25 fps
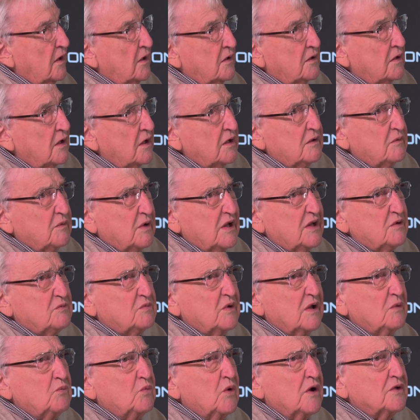No,
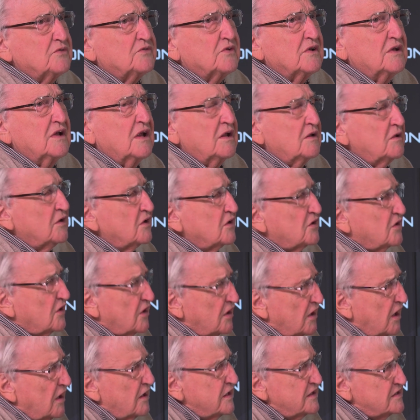it wasn't. The
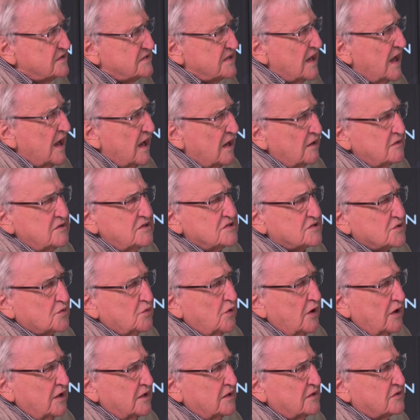glide down is
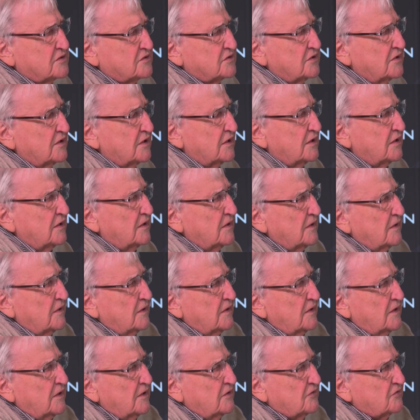quite
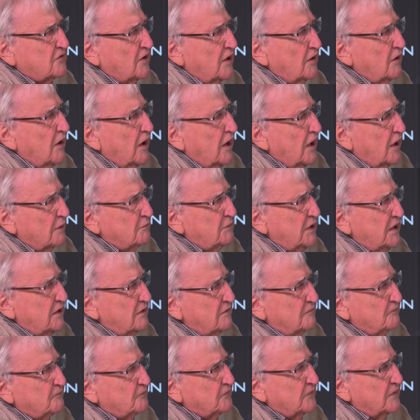slow. I
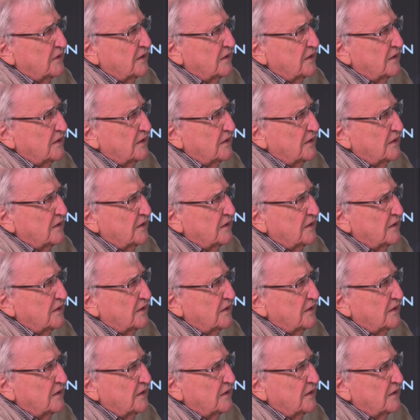mean,